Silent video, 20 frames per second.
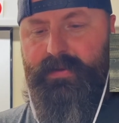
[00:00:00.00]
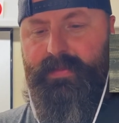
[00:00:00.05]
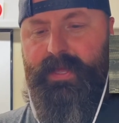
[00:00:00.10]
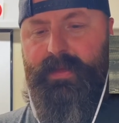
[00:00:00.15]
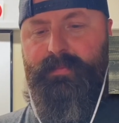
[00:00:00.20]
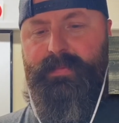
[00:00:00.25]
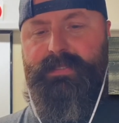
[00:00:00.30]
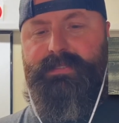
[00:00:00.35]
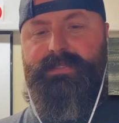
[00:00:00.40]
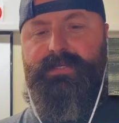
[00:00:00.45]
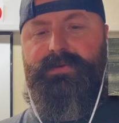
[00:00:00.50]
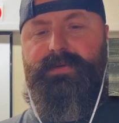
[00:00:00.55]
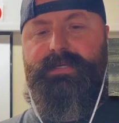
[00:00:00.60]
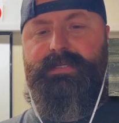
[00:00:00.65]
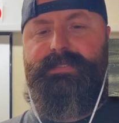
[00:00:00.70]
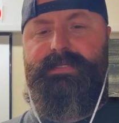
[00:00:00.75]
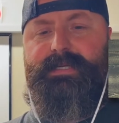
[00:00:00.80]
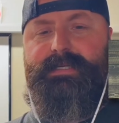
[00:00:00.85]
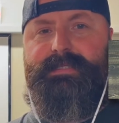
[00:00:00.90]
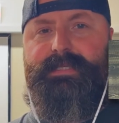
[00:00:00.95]
But so you can
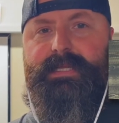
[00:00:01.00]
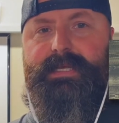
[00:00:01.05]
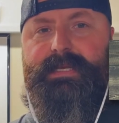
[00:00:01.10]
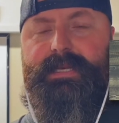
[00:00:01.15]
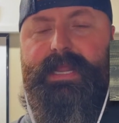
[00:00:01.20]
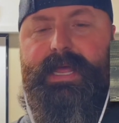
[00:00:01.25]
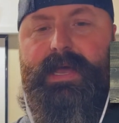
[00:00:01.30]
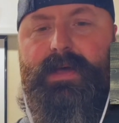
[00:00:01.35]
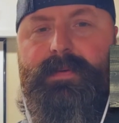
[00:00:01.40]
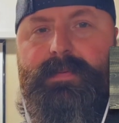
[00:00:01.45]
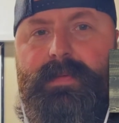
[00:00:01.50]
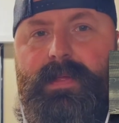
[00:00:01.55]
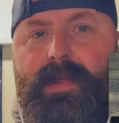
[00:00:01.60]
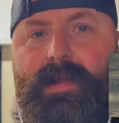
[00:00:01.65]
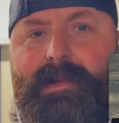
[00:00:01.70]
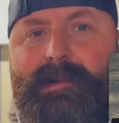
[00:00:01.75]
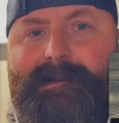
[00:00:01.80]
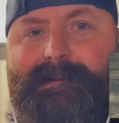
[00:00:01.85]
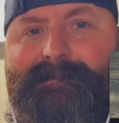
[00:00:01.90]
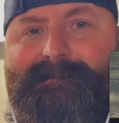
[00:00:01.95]
see it's lit now.
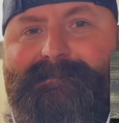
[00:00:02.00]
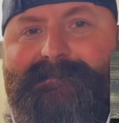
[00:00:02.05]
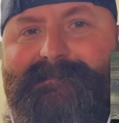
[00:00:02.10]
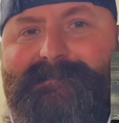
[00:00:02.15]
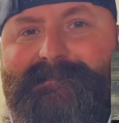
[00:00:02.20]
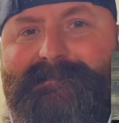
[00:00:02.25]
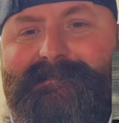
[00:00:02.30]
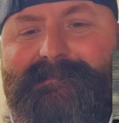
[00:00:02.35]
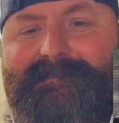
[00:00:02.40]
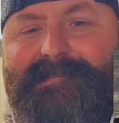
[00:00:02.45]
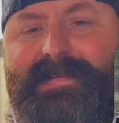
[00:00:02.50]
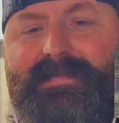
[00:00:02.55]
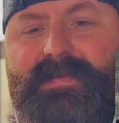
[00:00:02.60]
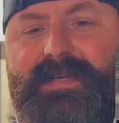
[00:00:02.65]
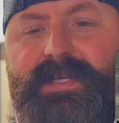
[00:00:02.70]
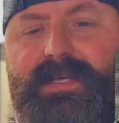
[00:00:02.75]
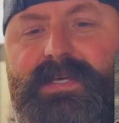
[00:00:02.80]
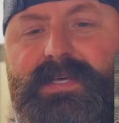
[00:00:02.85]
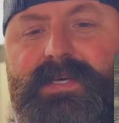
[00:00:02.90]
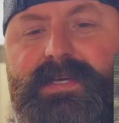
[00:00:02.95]
We have a
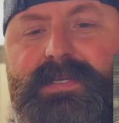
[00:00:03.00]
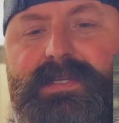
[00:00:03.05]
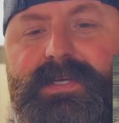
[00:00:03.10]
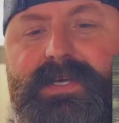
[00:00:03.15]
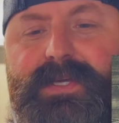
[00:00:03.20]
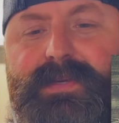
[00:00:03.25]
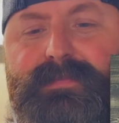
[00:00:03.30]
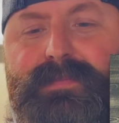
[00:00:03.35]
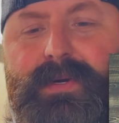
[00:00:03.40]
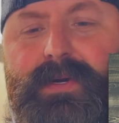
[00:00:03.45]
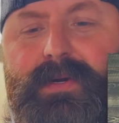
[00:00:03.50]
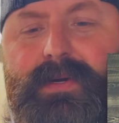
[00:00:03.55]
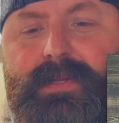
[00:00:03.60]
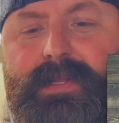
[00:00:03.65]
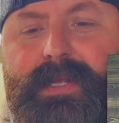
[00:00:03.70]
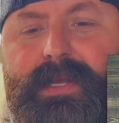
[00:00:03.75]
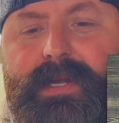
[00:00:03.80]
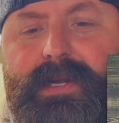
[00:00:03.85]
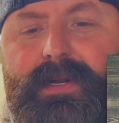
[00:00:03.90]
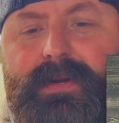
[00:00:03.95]
good burn
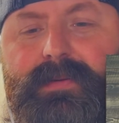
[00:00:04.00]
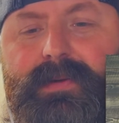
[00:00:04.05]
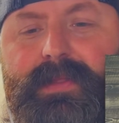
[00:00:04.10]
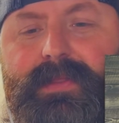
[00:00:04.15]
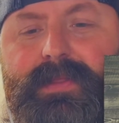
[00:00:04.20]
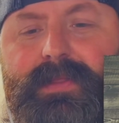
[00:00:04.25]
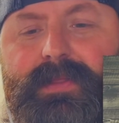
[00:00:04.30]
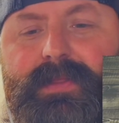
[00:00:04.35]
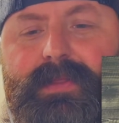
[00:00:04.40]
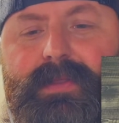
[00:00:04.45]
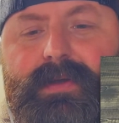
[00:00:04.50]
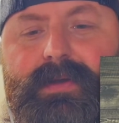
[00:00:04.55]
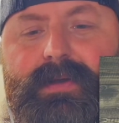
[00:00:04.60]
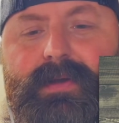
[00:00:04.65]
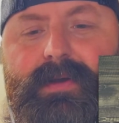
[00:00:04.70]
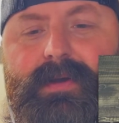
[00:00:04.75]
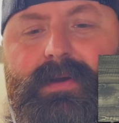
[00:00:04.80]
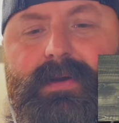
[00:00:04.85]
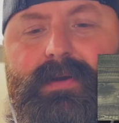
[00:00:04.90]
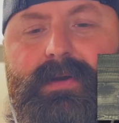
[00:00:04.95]
there with
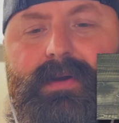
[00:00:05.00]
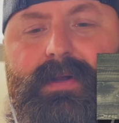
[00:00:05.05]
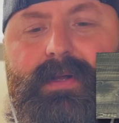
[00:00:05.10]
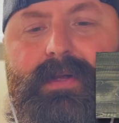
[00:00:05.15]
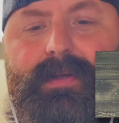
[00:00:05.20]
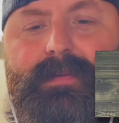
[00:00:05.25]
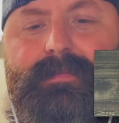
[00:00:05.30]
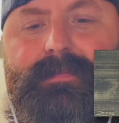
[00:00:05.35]
our